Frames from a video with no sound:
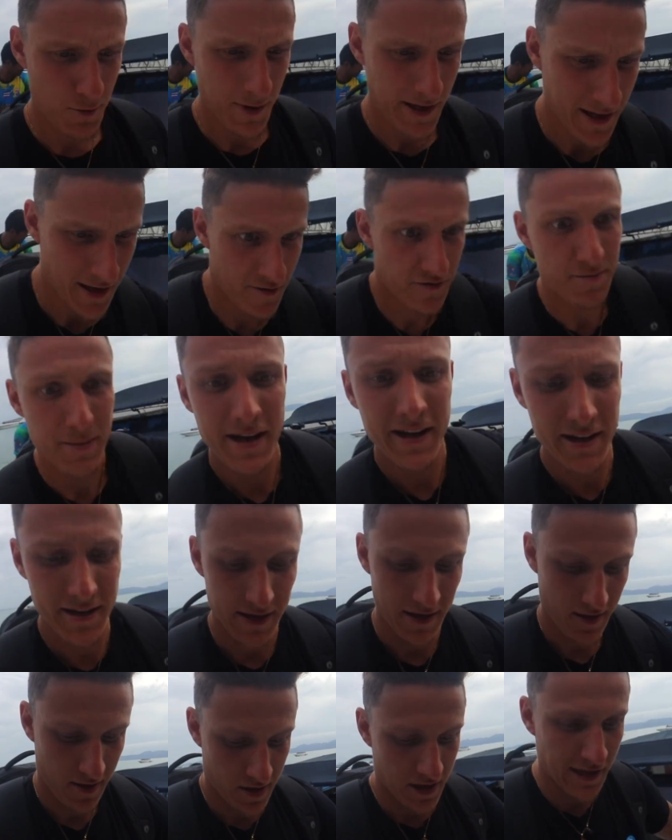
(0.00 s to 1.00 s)
we have made
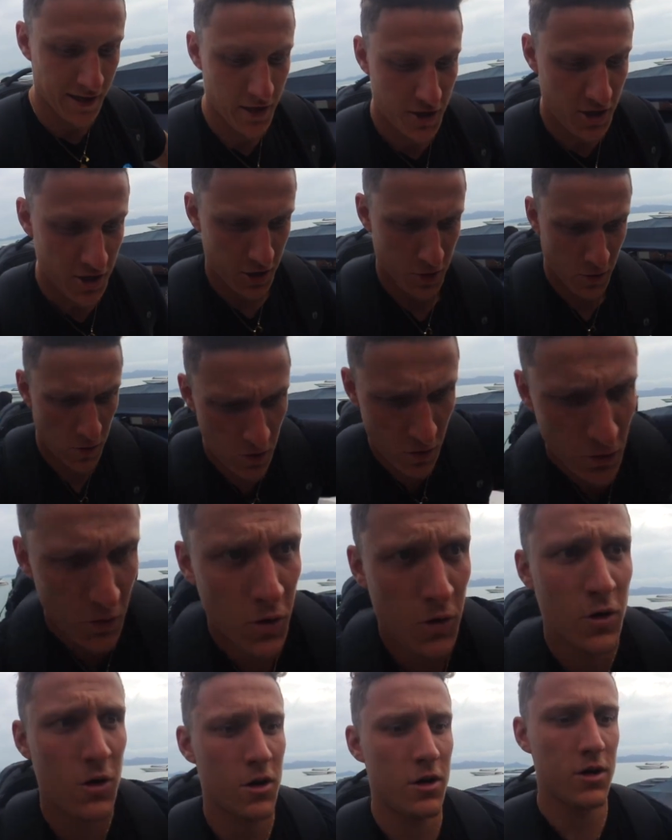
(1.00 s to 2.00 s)
it. Thank you.
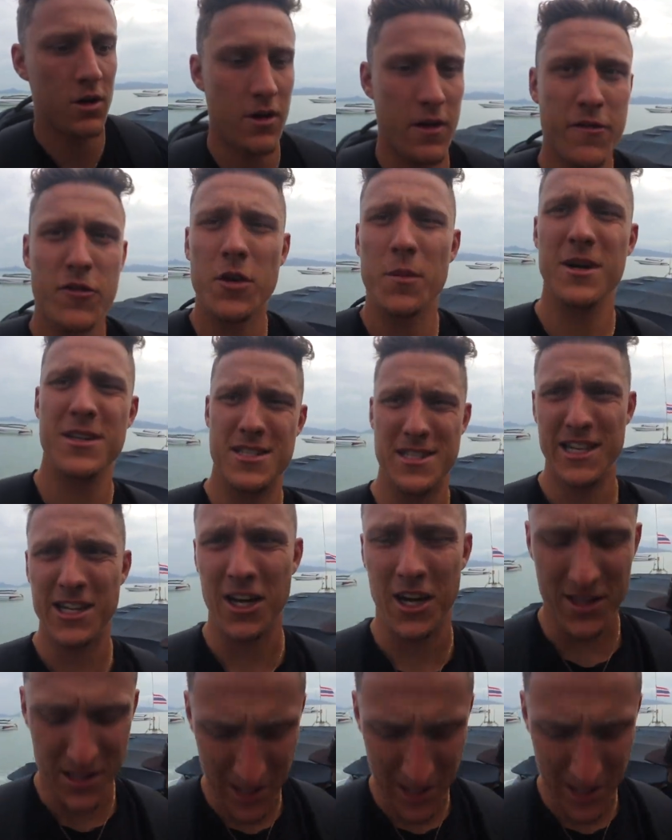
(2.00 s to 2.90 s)
Oh, I've got my sticker. I